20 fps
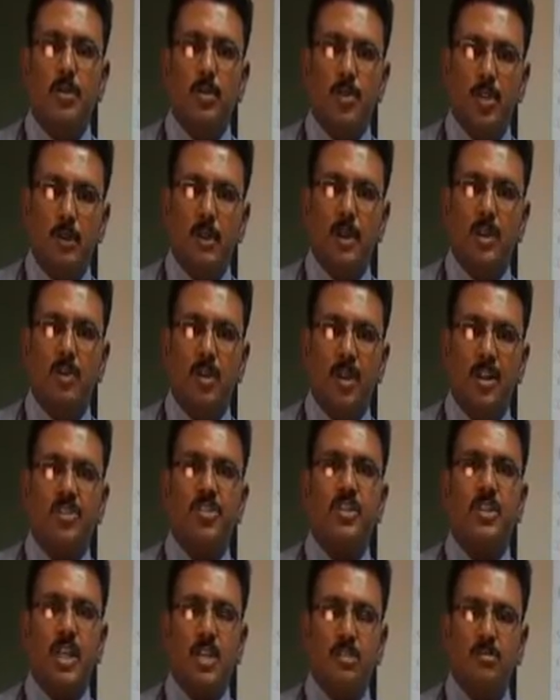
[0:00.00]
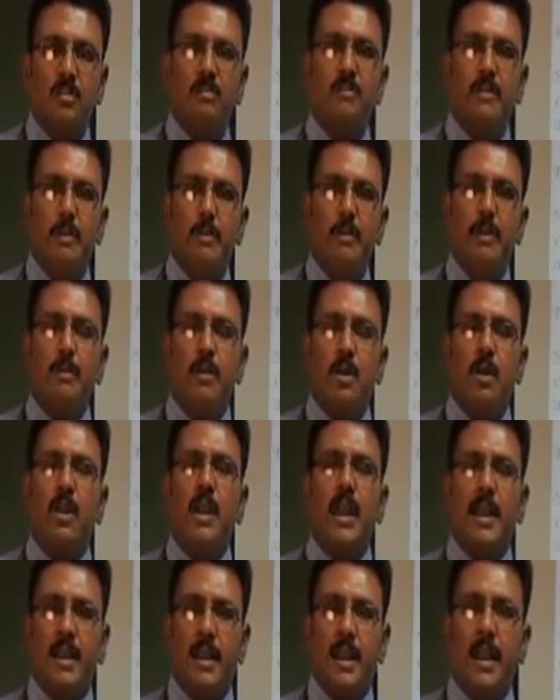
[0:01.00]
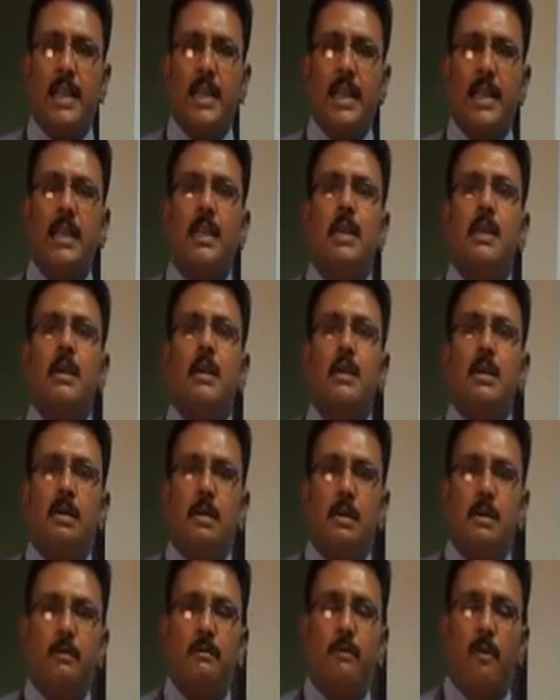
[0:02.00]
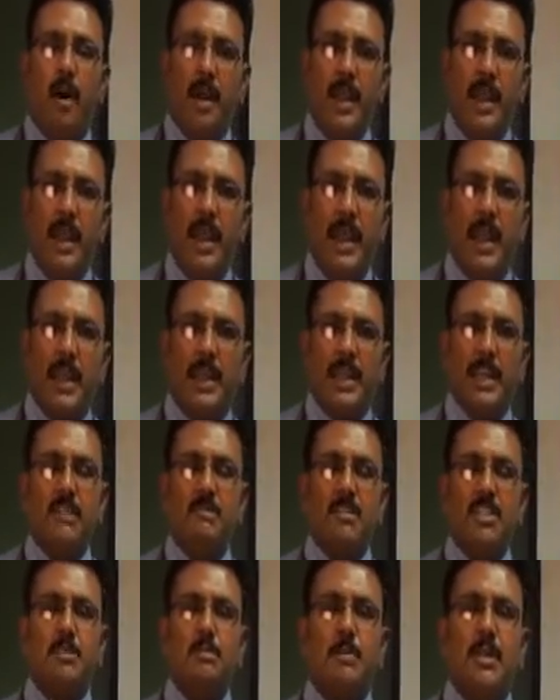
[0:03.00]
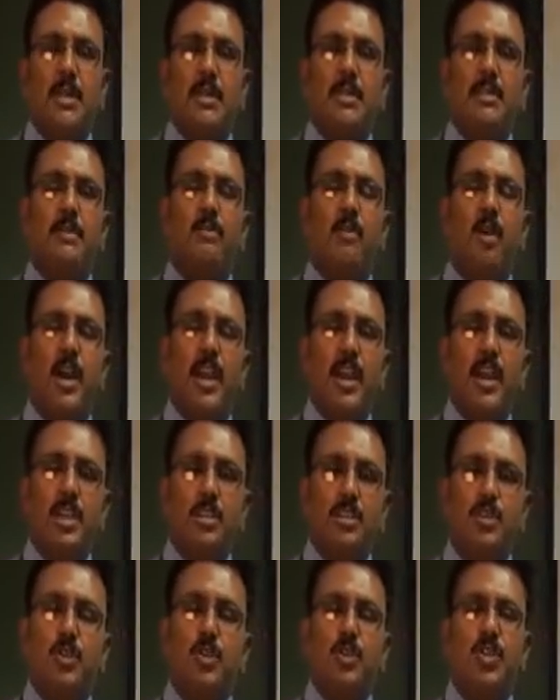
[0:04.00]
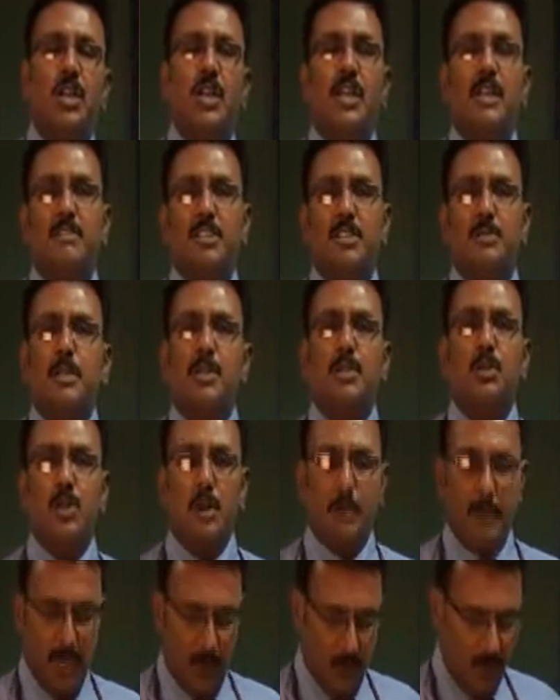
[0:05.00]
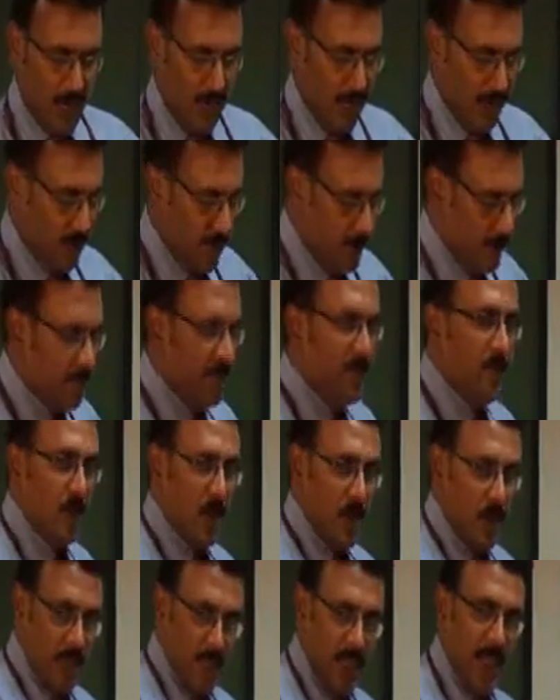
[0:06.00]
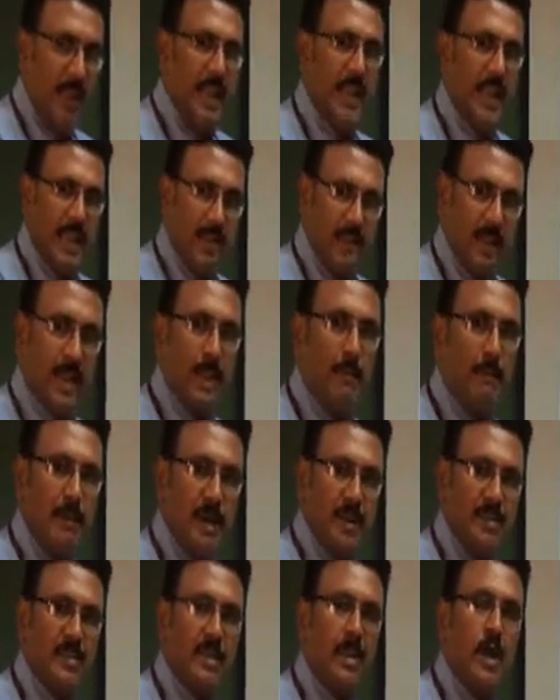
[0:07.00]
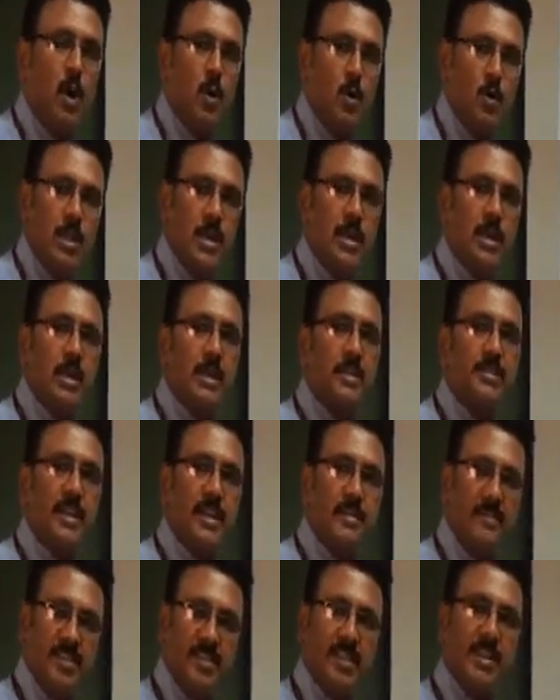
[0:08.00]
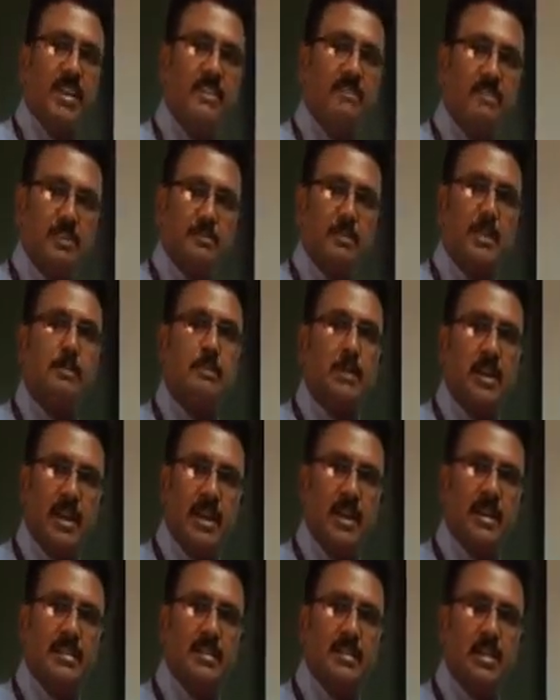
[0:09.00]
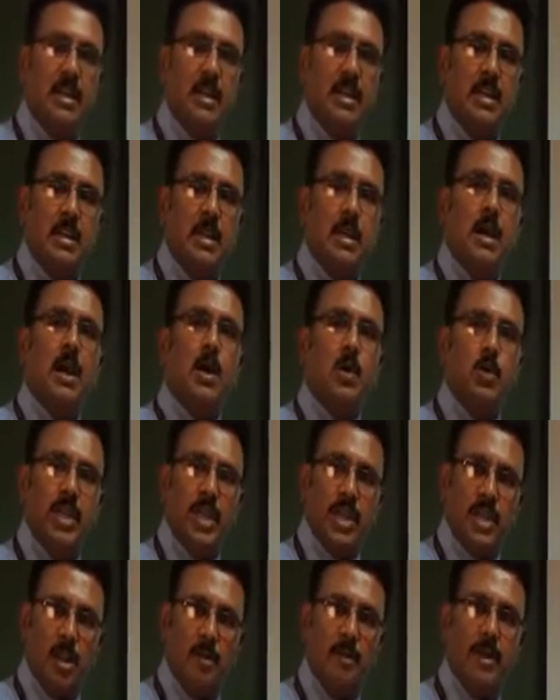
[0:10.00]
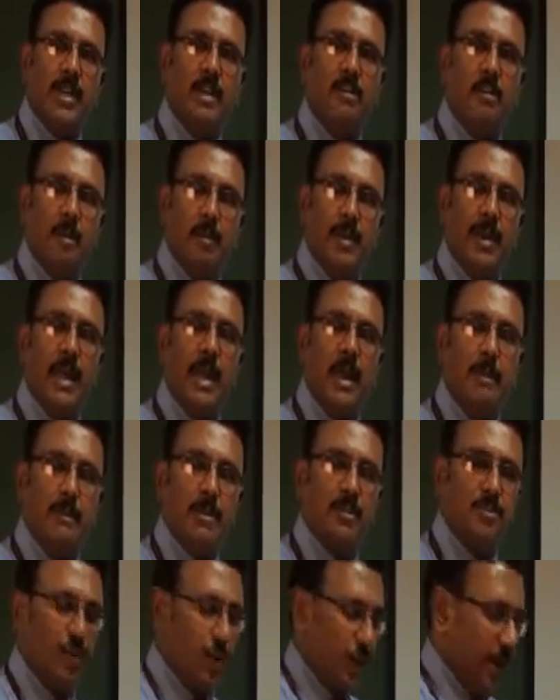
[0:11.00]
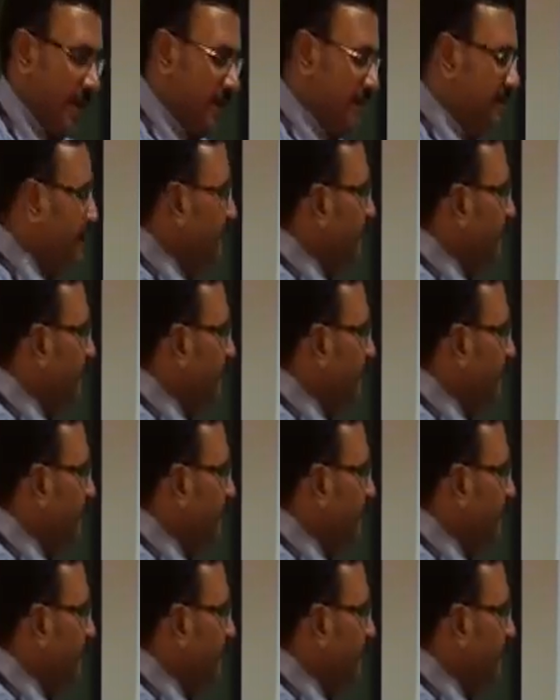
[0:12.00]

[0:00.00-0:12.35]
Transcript: to the particular nation. That's why we people are attracting foreign direct investments, foreign institutional investment to the particular nation. Here I gave a comparison how the savings and investment pattern is there, how the economic development happens. You can